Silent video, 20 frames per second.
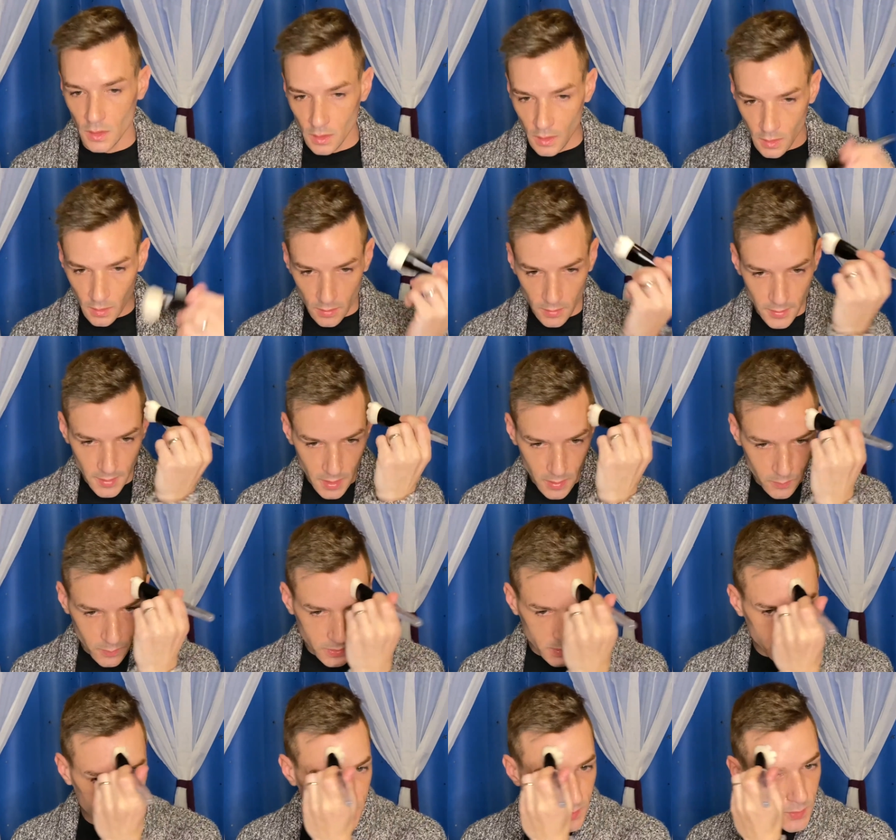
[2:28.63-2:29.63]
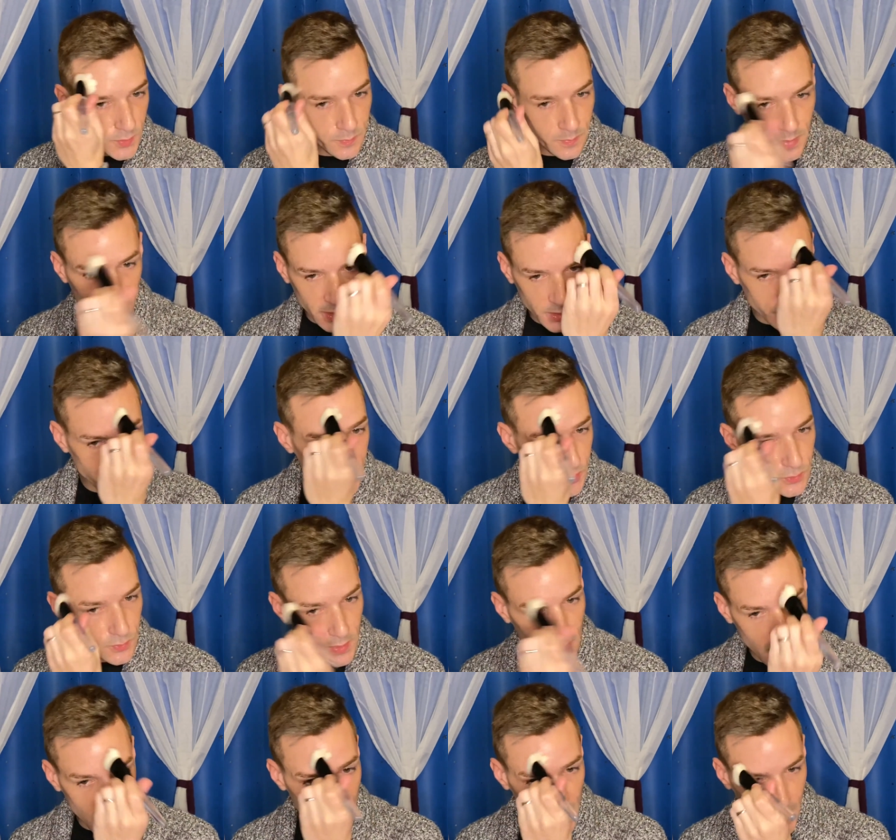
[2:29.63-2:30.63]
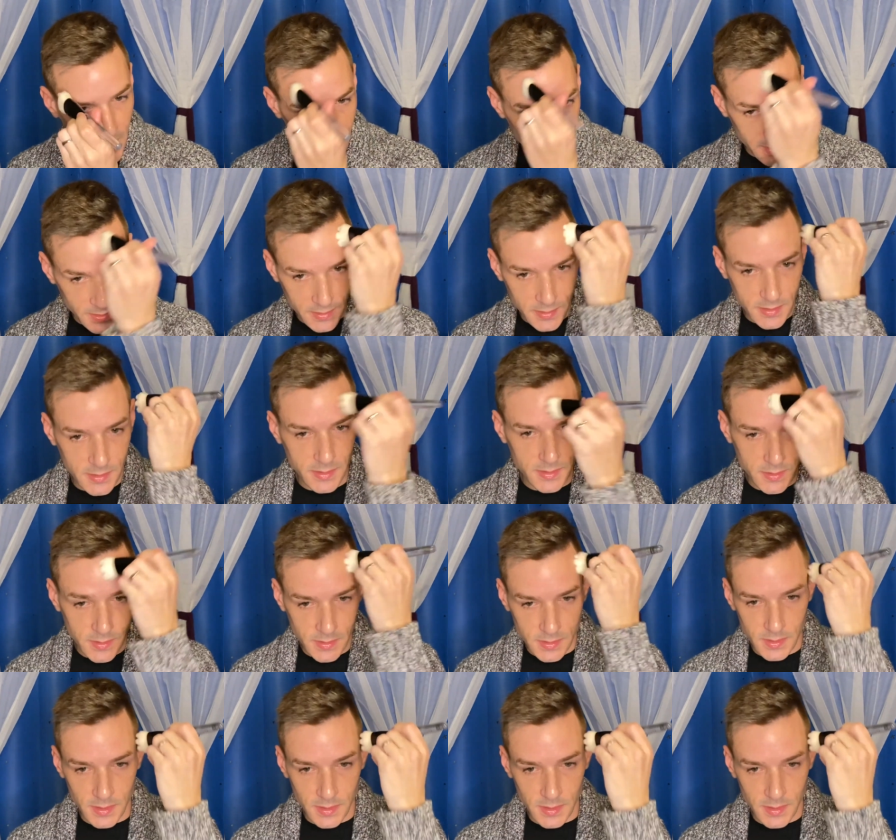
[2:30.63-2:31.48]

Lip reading: Yeah, it was too much, you guys.